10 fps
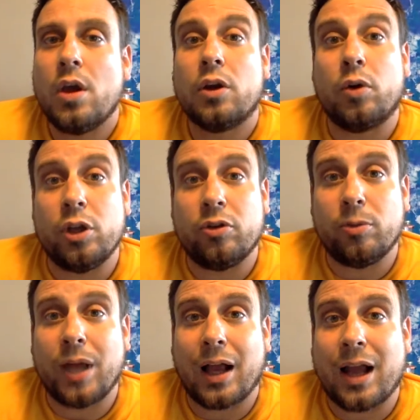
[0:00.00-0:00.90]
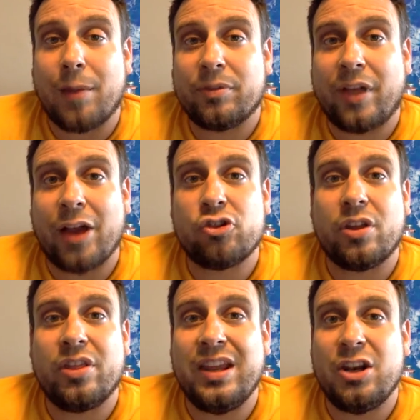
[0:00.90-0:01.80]
Go to
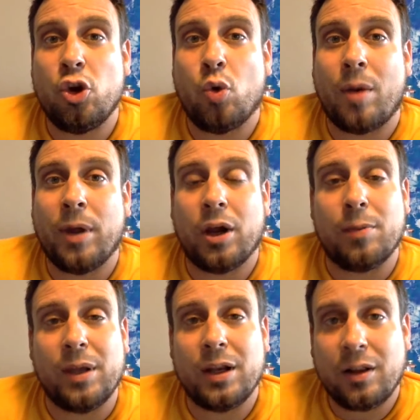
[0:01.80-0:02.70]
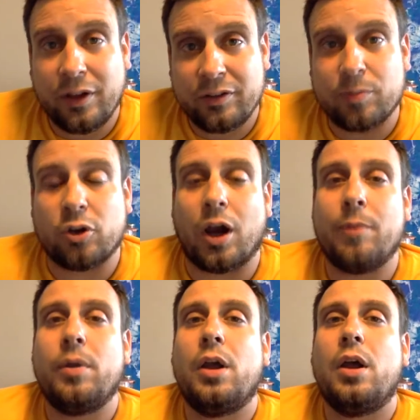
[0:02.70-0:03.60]
youtube.com/TheNewAmericanMedia. Click subscribe.